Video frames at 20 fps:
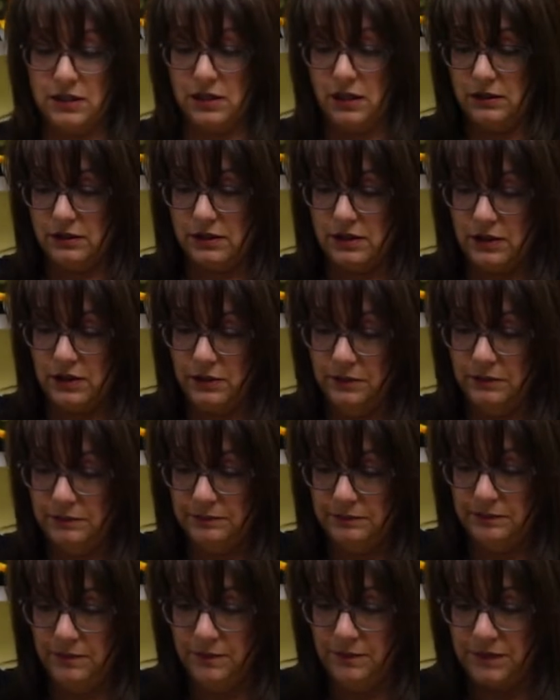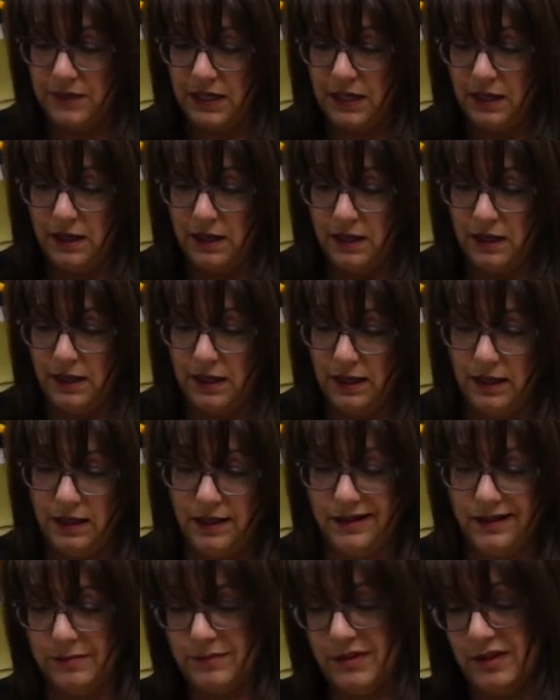also.
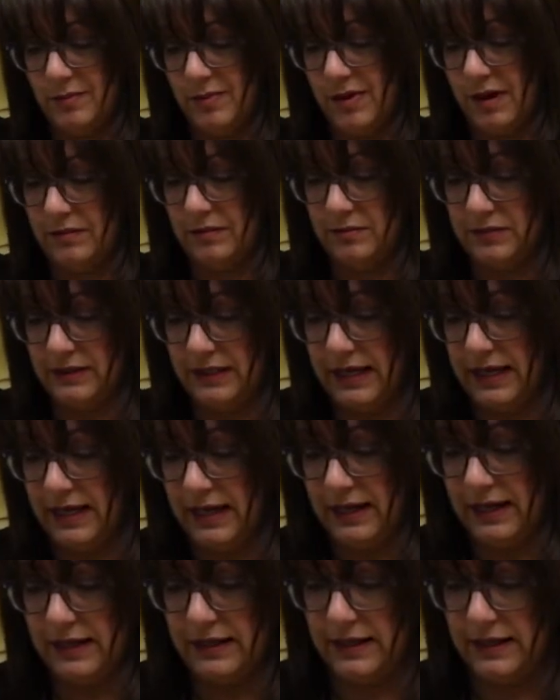And I'm going to probably add,